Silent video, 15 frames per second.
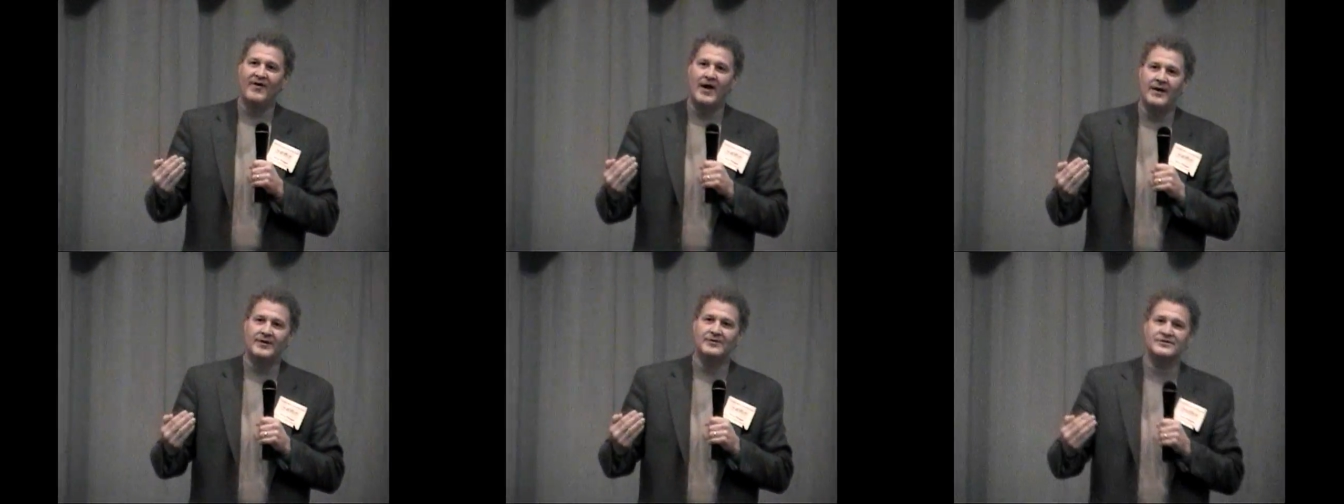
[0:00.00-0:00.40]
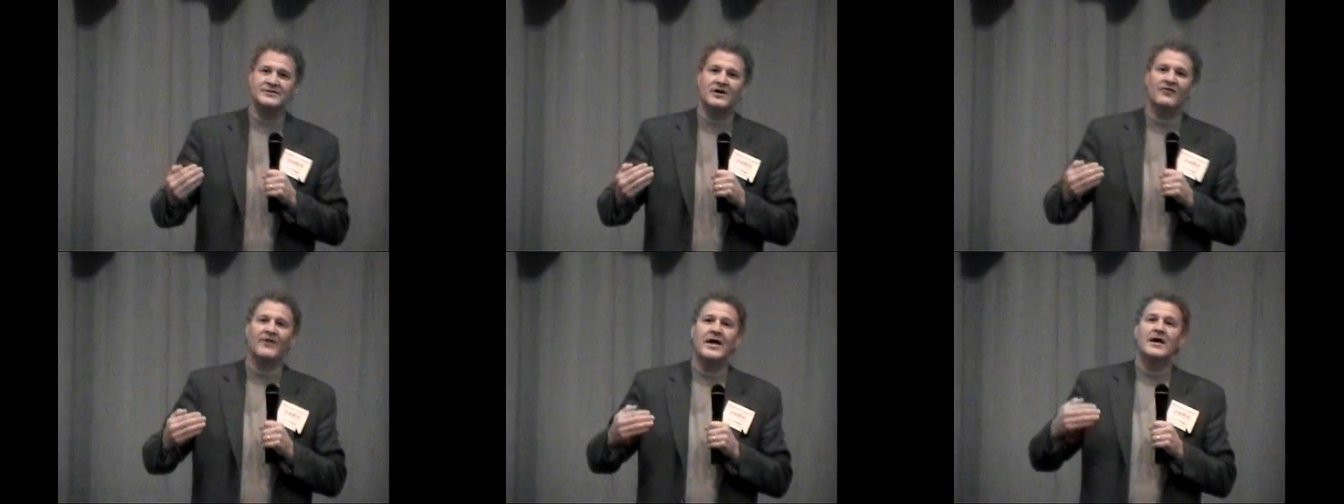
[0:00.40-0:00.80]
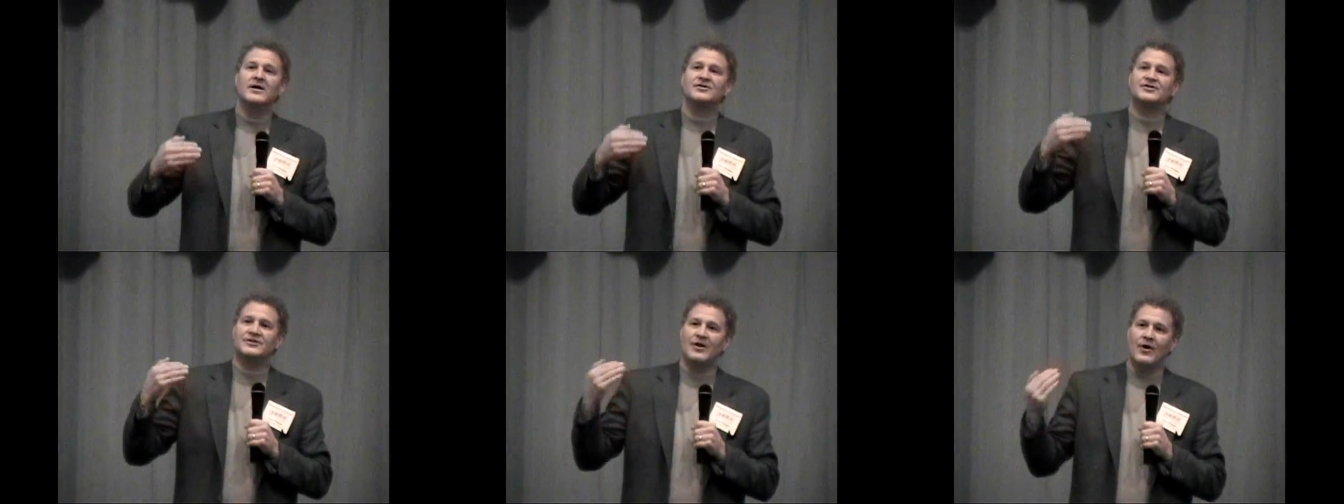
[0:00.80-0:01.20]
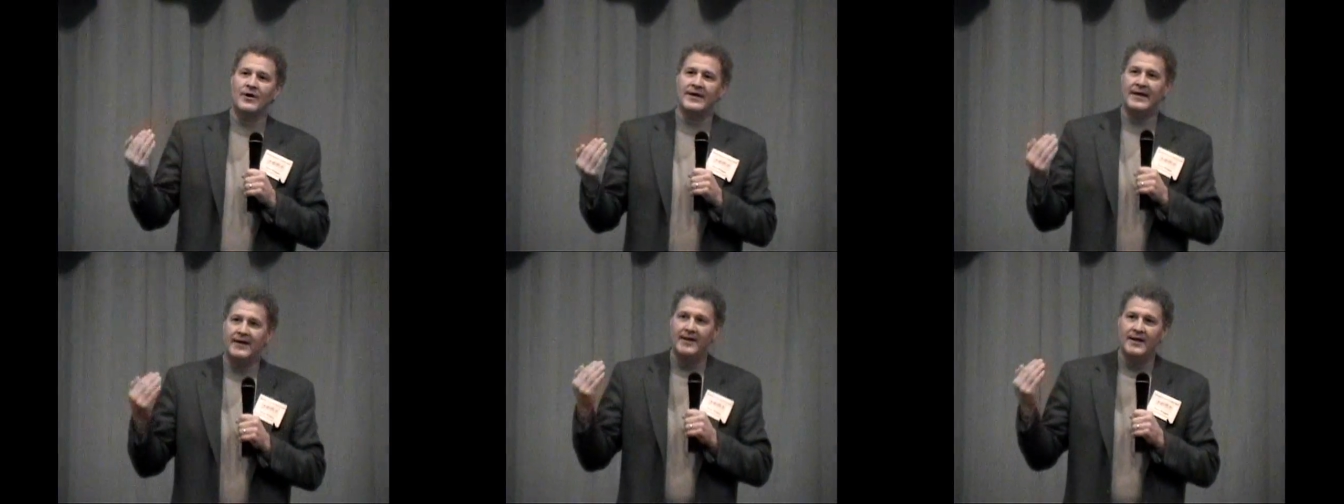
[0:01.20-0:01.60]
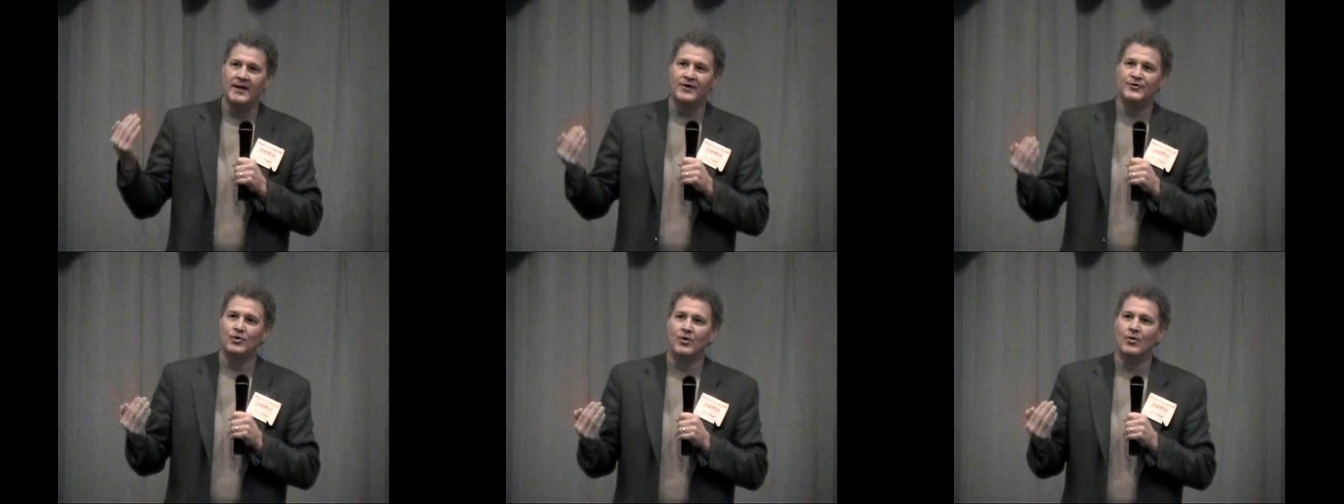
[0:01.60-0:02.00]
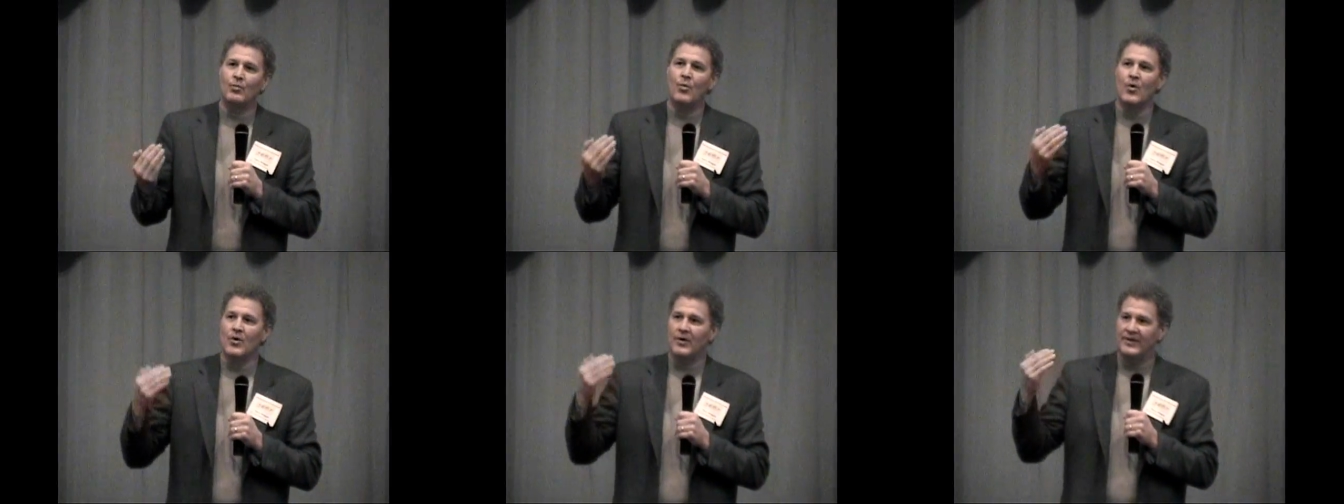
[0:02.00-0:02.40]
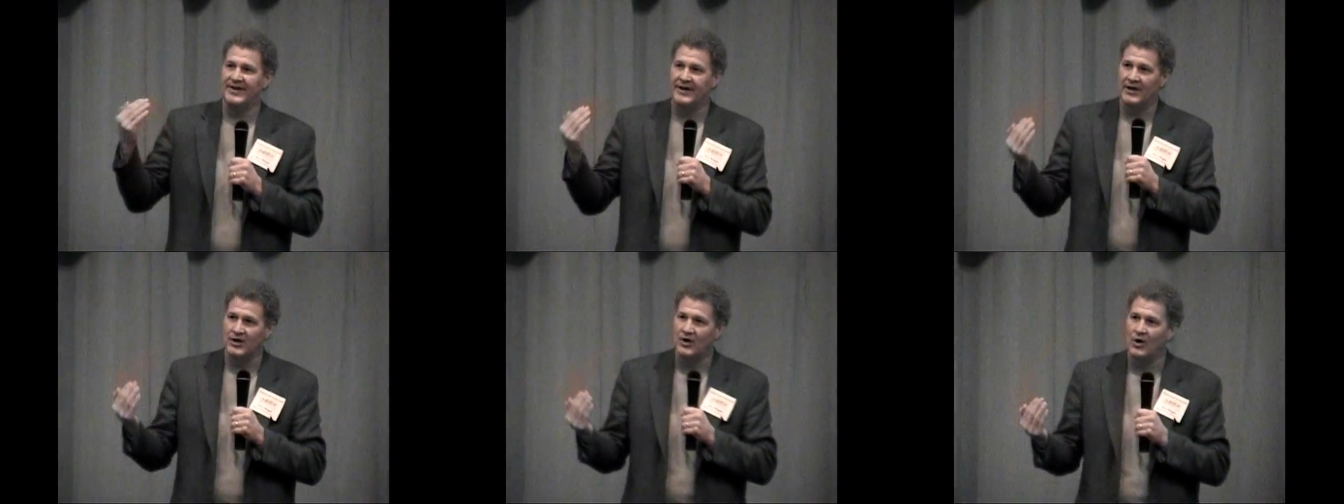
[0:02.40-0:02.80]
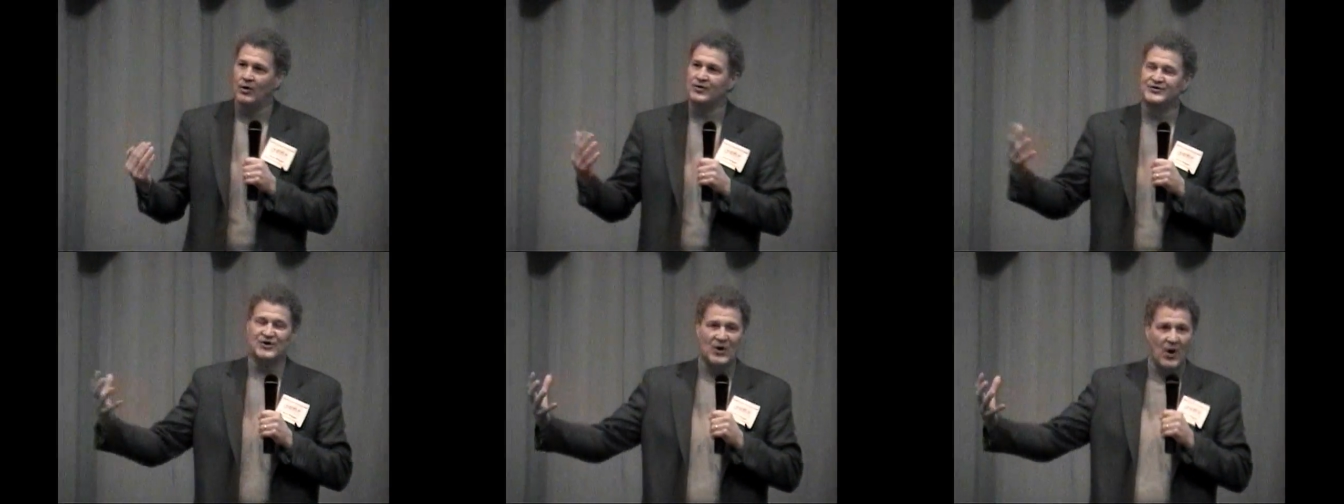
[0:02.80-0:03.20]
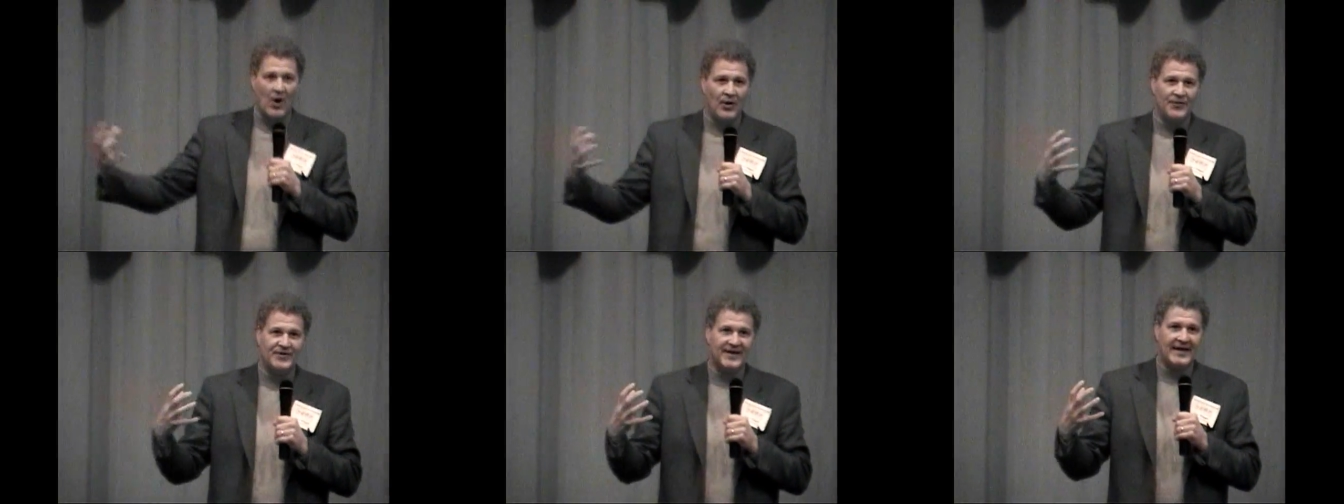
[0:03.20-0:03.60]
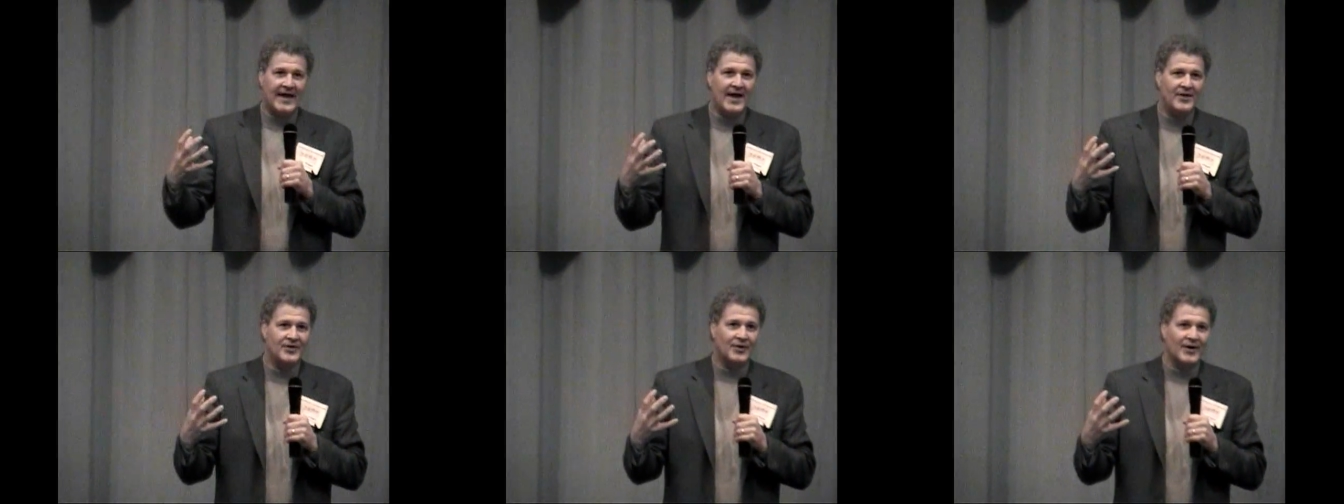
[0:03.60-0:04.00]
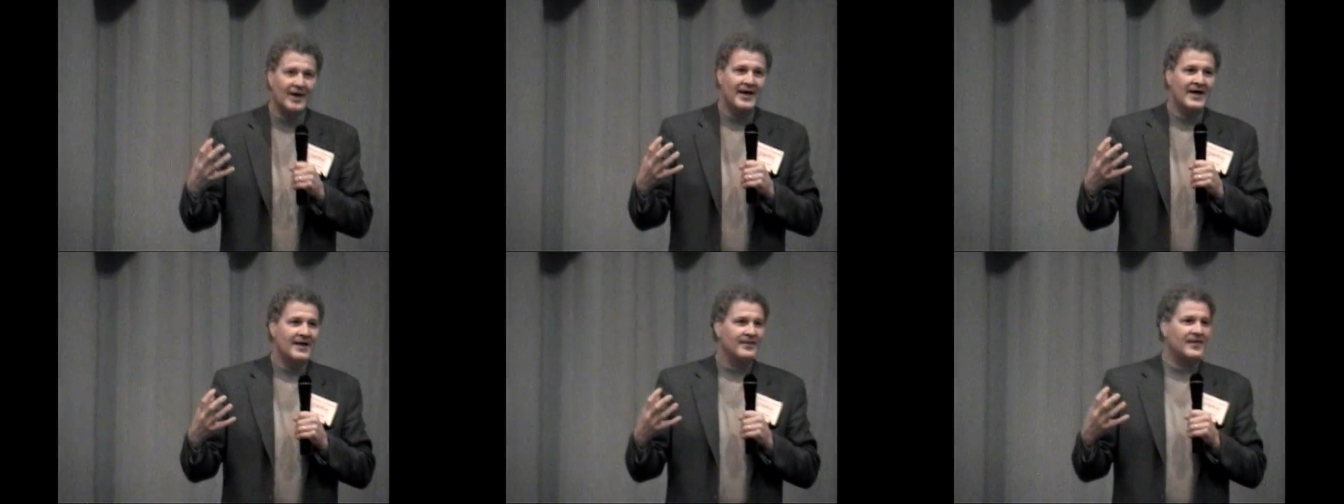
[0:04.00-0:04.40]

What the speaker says: define yourself. Start getting into a world and a culture altogether